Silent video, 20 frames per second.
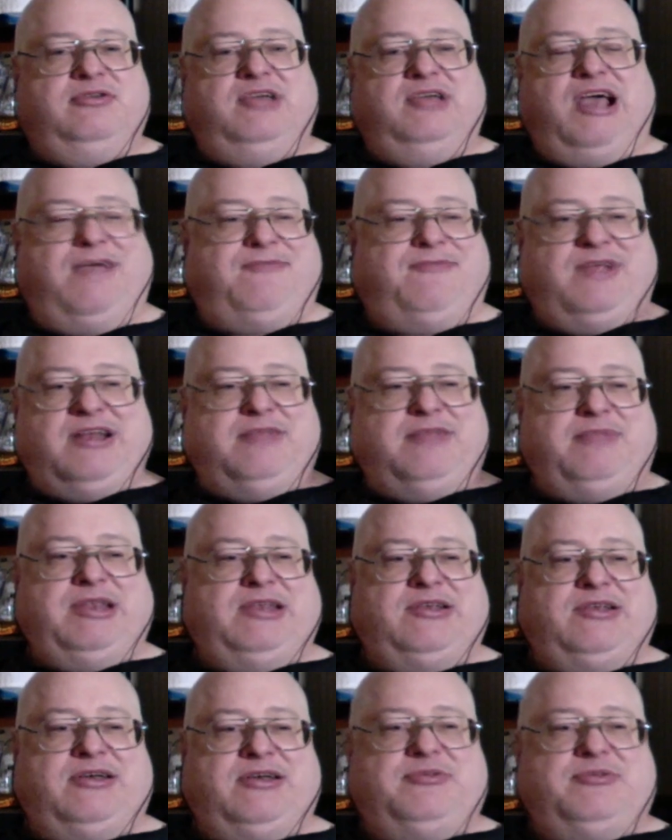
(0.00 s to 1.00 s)
I've done it many
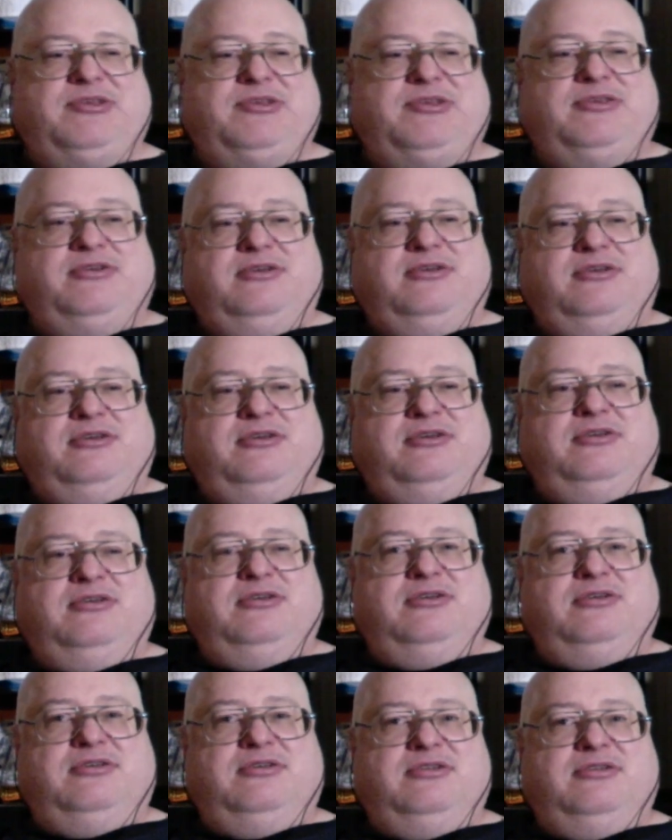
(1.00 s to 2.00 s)
times.
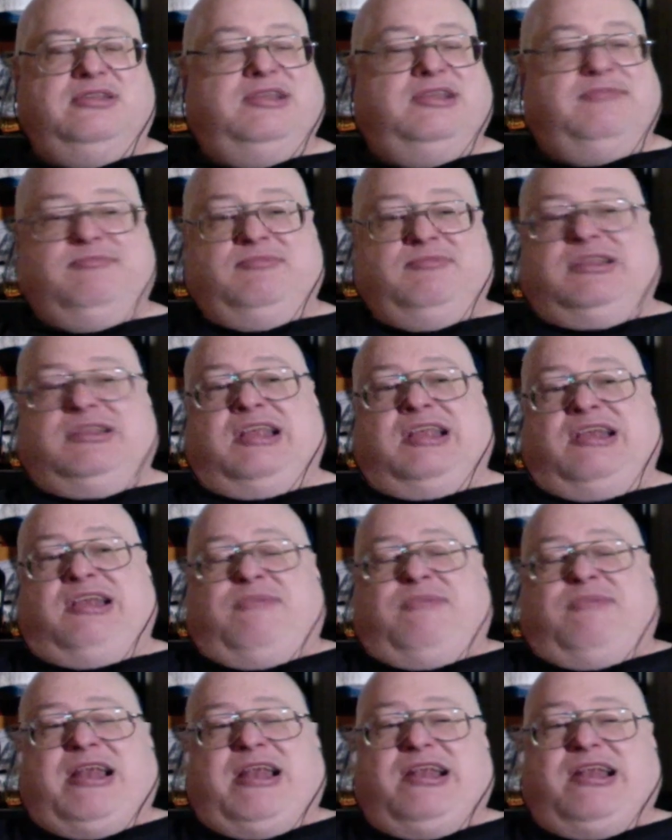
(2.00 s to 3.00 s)
They
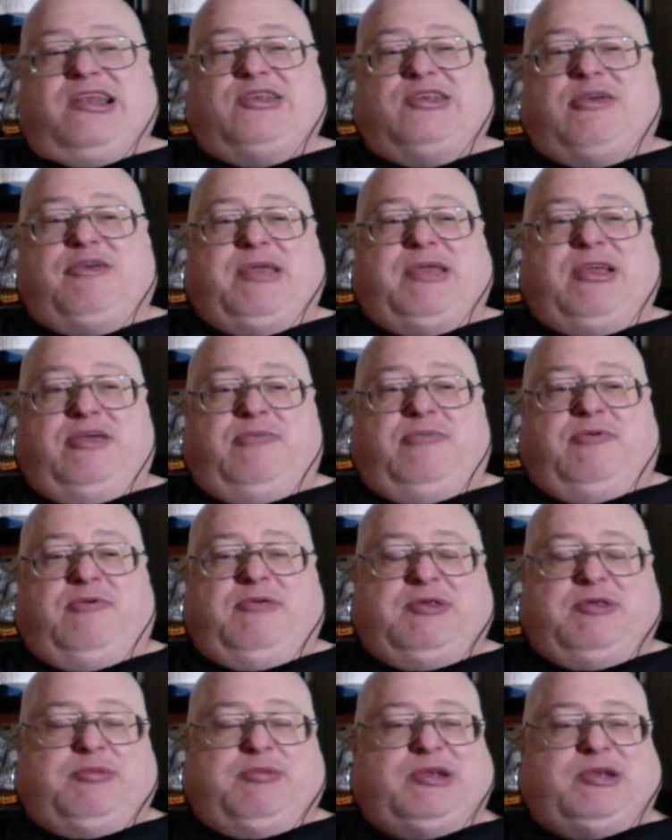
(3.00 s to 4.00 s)
may not necessarily be good
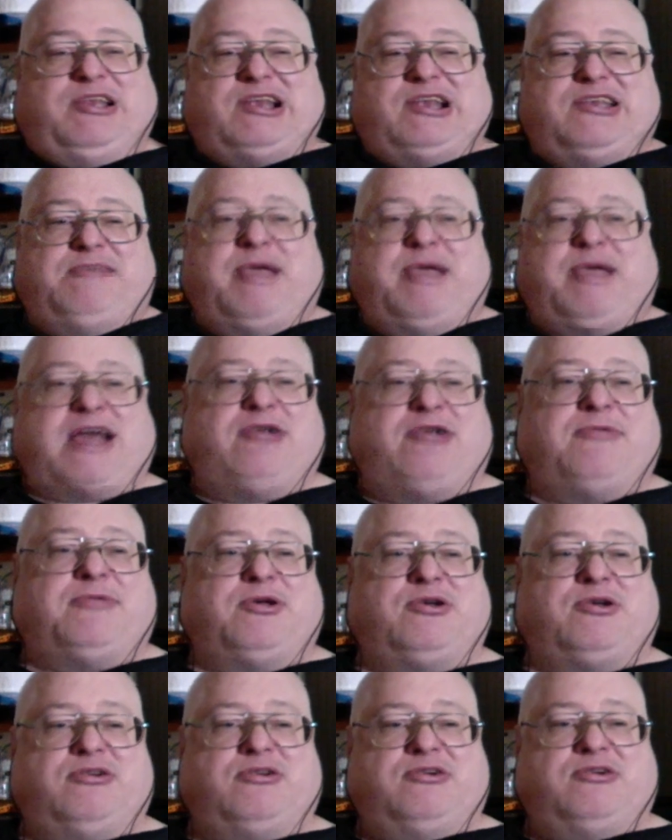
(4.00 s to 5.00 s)
movies, but it doesn't matter if
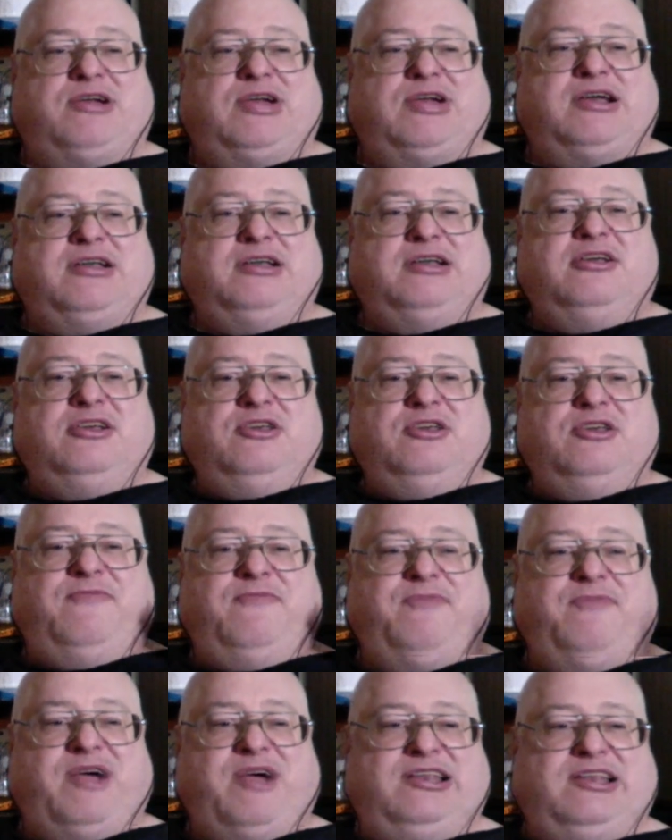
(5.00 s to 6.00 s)
they're good or not. You
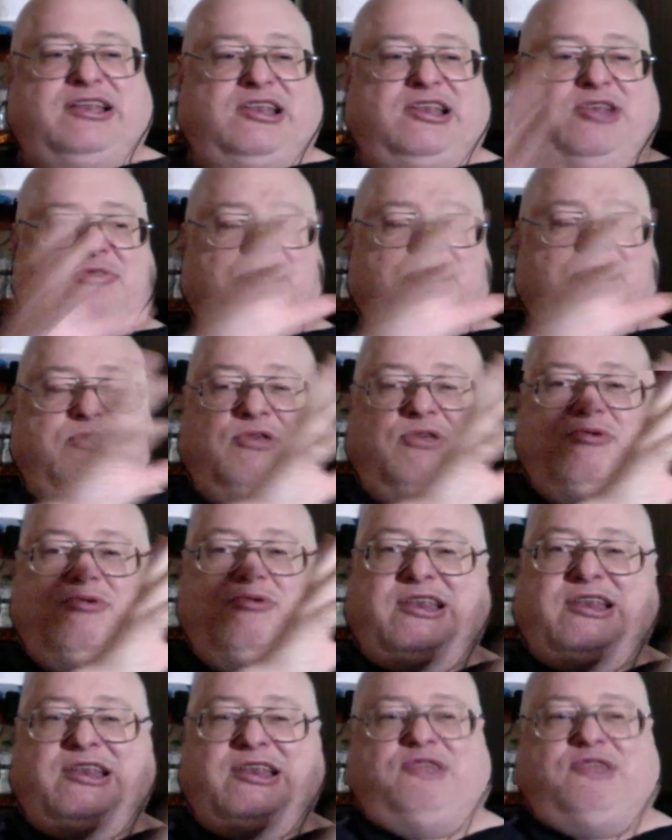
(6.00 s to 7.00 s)
fucking did it.
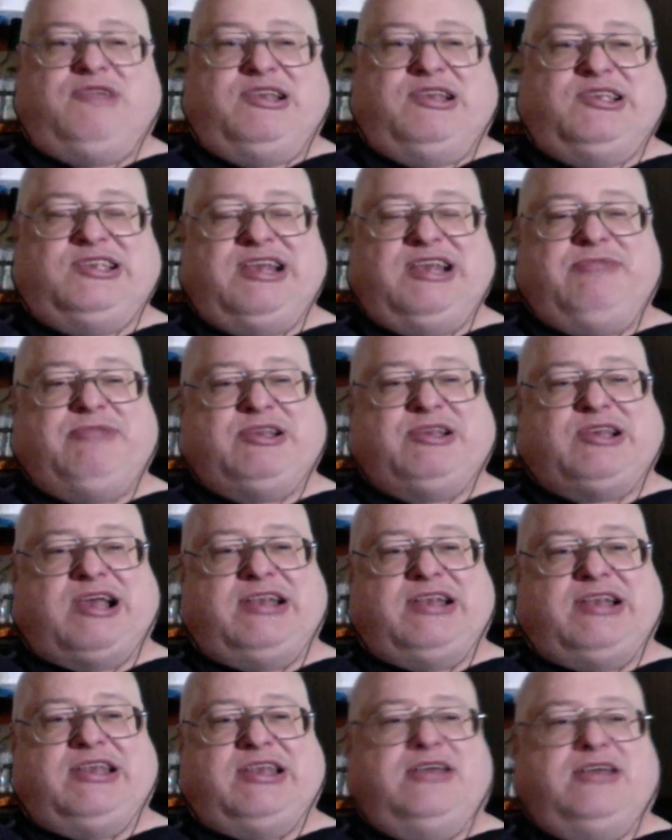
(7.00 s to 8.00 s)
You conceived
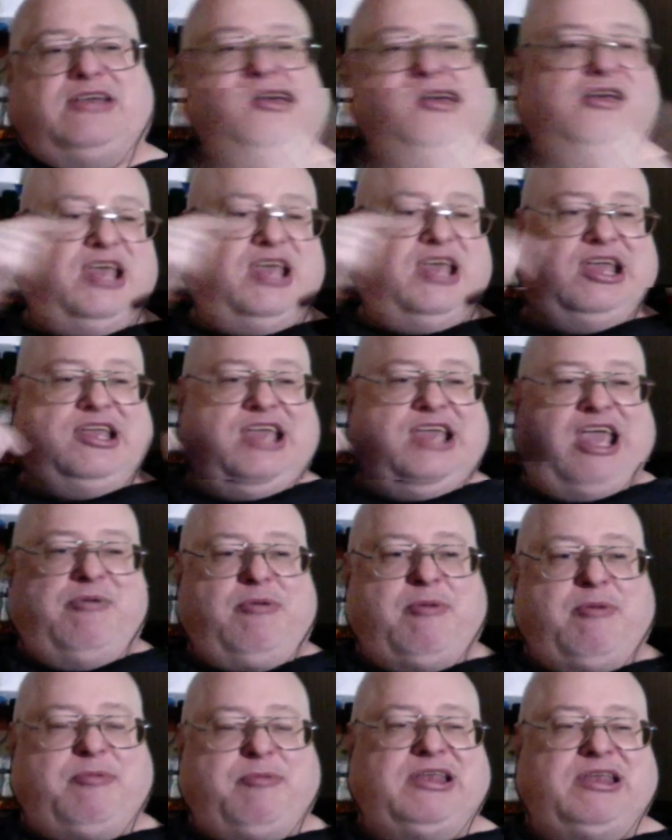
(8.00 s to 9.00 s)
this idea. It
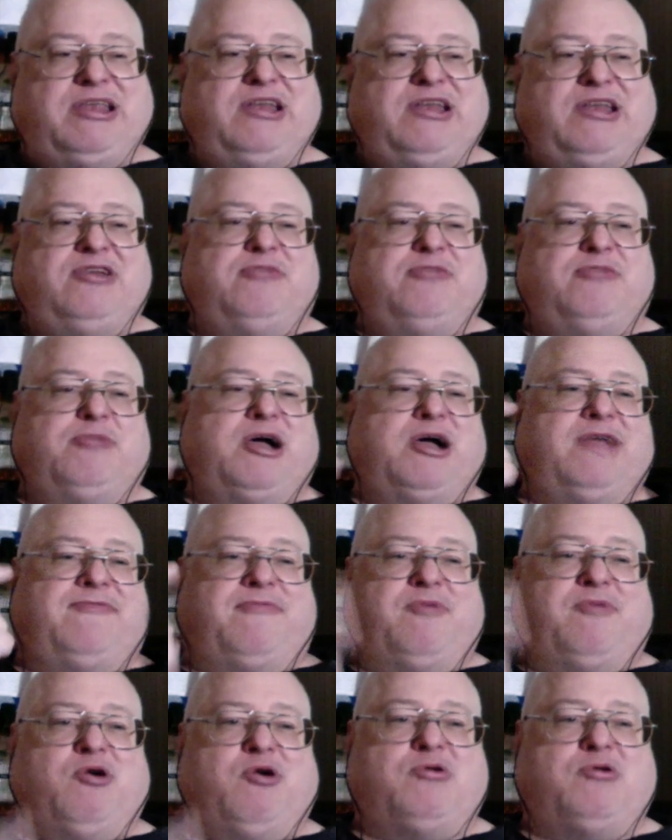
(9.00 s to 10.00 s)
came up with it in your mind
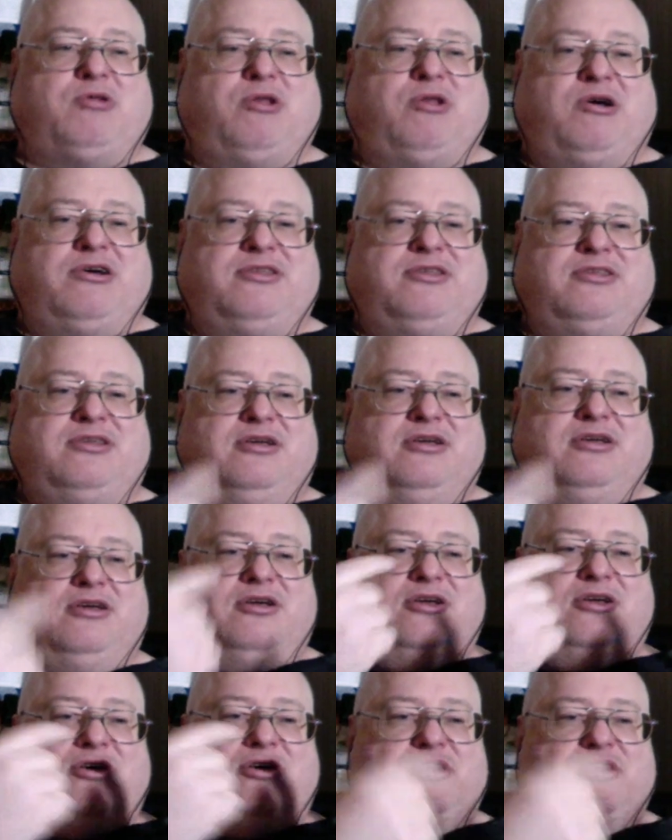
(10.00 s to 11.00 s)
from whole cloth.
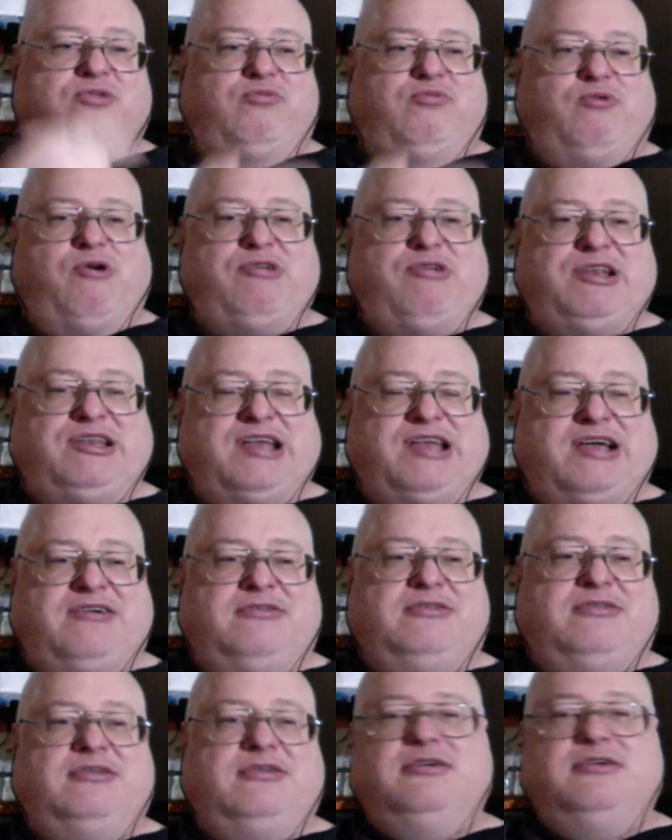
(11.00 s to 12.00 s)
You wrote it
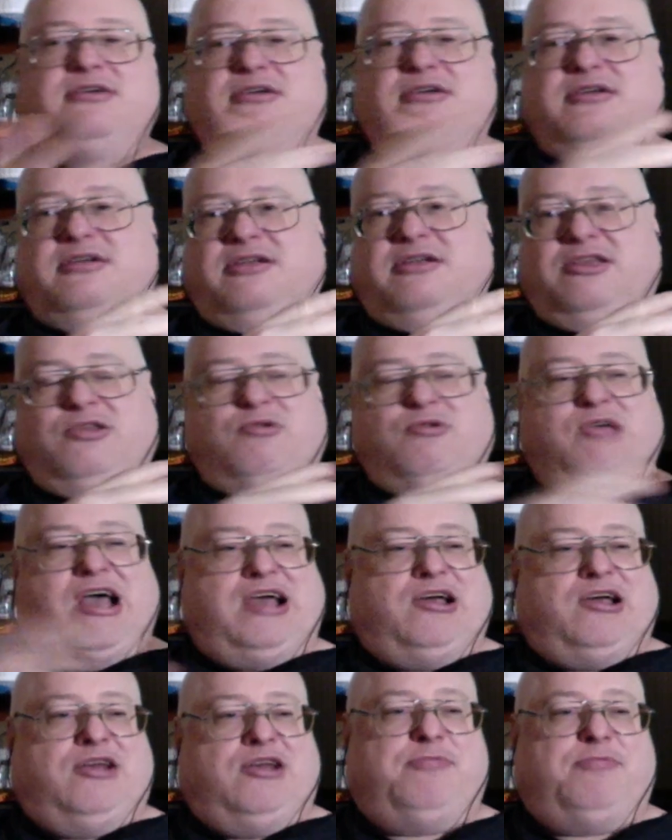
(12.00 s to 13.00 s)
down. You
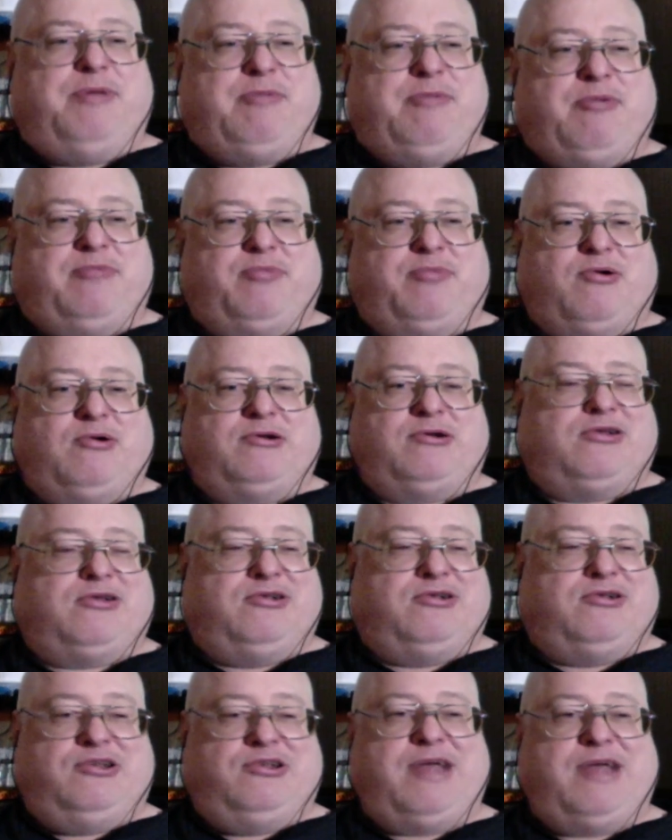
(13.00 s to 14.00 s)
got other people on board.
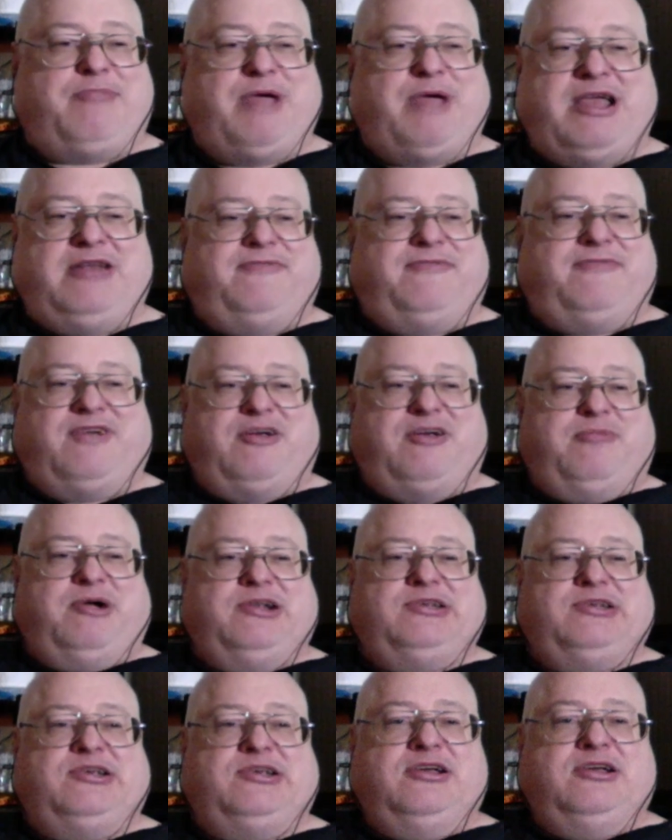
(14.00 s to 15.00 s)
You're not paying them very
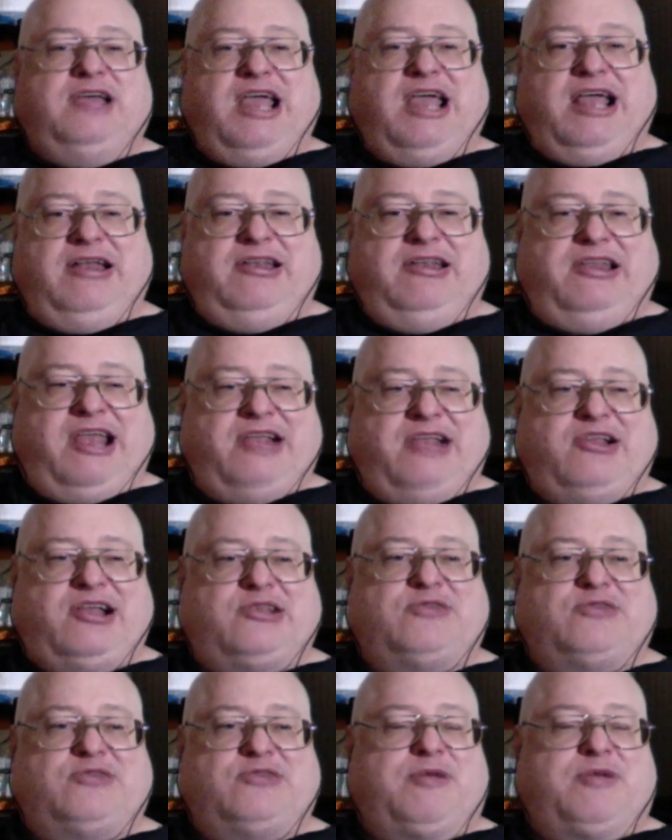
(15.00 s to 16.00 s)
much, and they
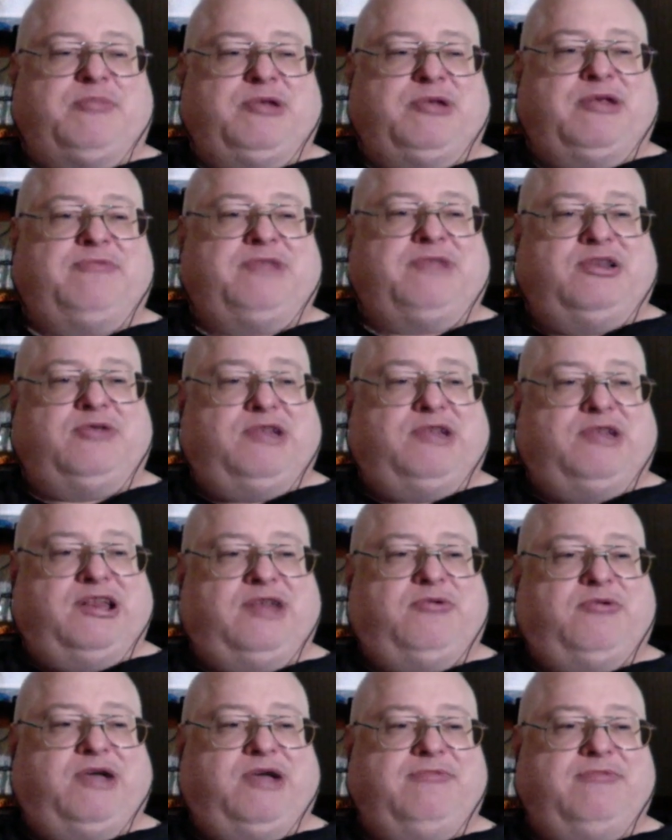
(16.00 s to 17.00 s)
like the script enough to do it
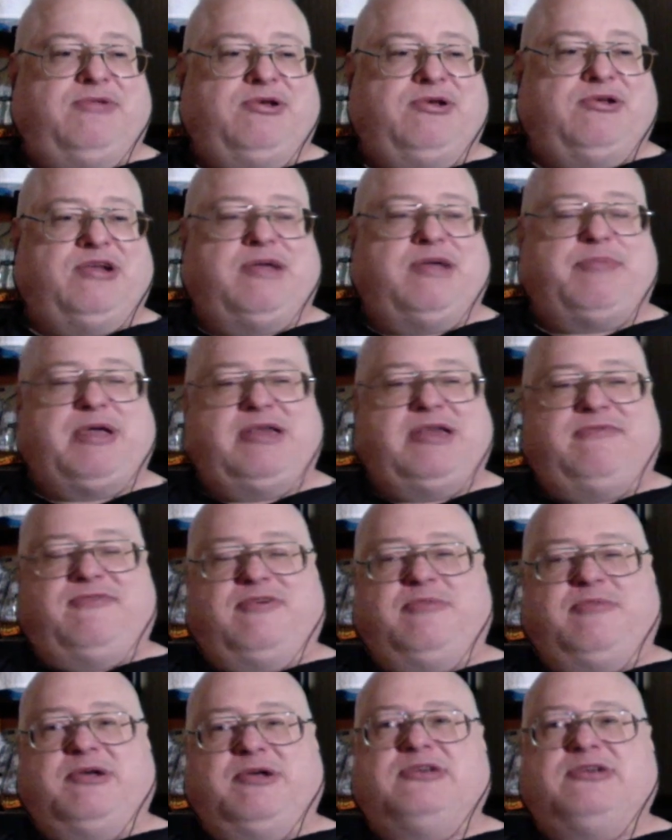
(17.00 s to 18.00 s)
anyway, even though you're not paying them
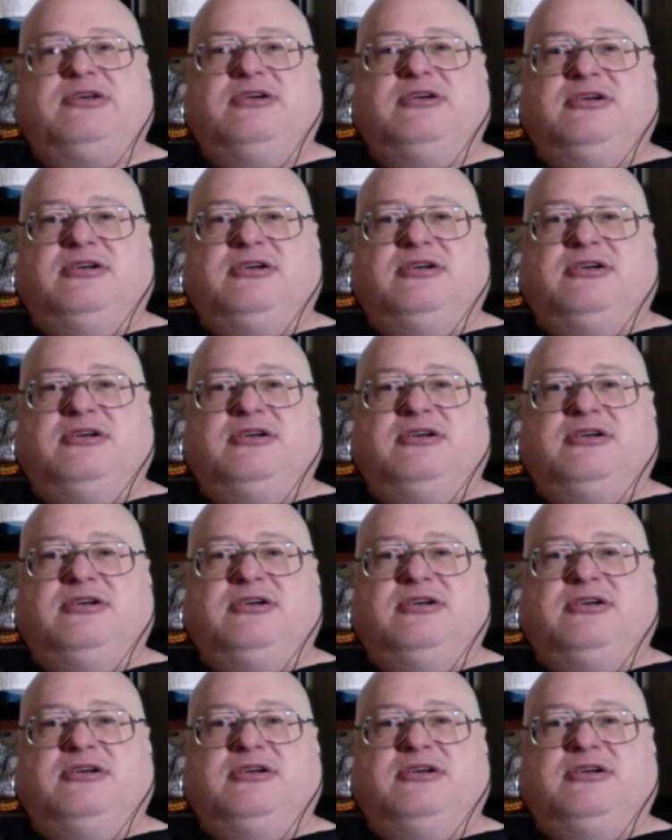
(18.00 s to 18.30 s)
very much.